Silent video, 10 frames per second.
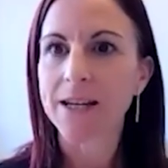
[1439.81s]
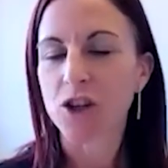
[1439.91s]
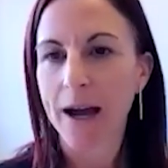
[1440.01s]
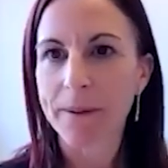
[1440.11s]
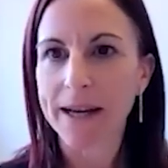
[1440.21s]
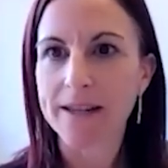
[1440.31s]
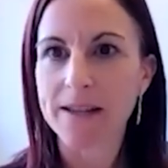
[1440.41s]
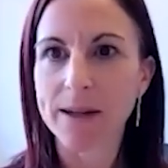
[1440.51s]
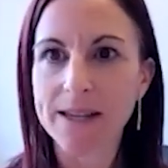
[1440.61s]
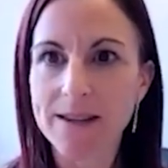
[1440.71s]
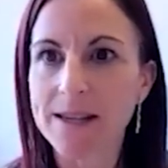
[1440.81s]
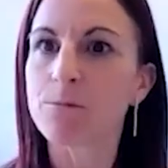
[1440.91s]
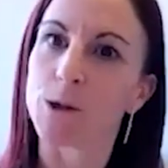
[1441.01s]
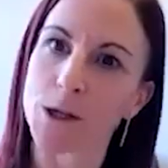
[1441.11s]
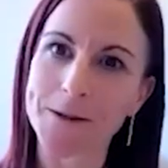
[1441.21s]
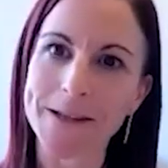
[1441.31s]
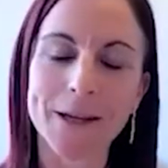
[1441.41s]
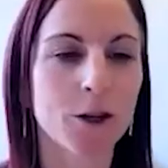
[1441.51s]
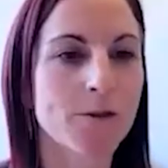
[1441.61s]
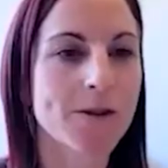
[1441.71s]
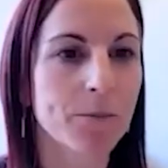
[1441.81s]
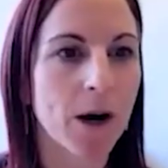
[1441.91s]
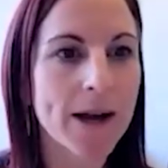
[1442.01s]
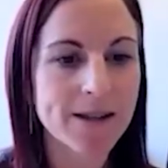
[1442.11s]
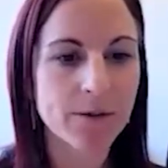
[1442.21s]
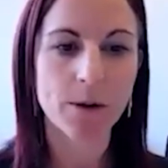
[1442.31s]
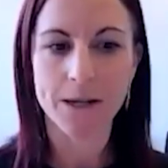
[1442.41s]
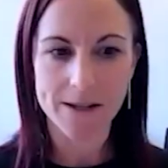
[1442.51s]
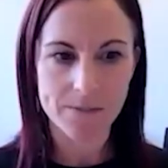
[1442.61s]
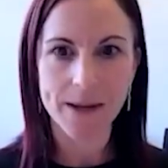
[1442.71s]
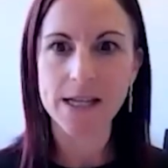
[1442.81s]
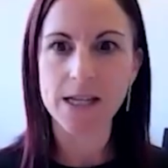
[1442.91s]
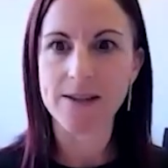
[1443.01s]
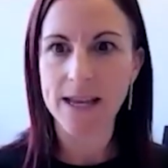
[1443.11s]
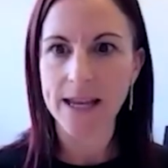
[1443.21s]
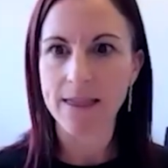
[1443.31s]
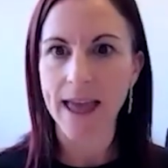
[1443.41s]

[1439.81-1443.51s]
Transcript: diabetes medicine, which is no surprise. We would expect to see